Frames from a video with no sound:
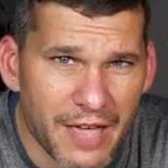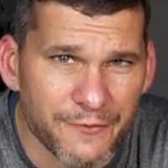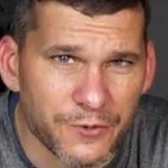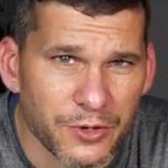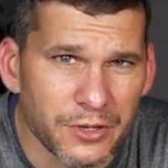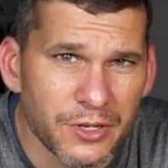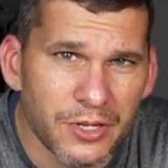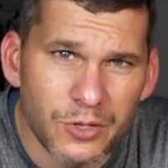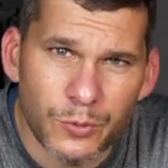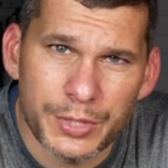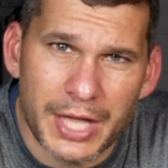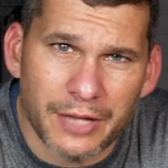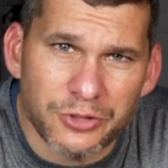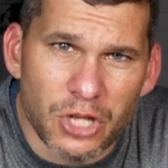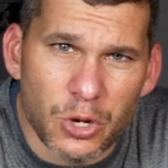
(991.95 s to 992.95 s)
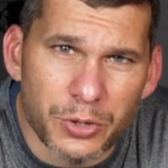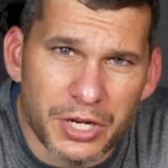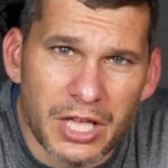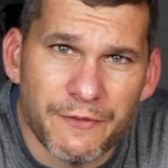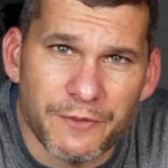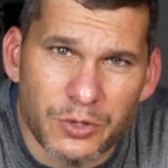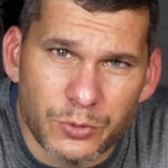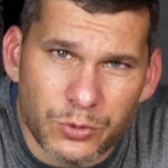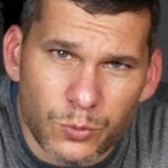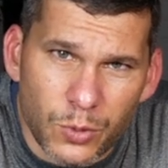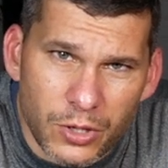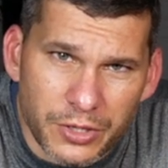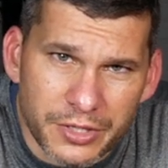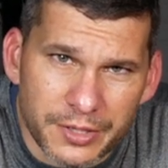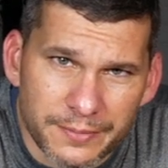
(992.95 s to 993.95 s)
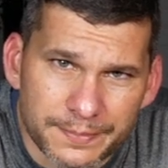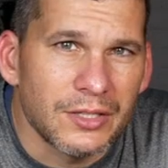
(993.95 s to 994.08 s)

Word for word: effort without knowing if it would work.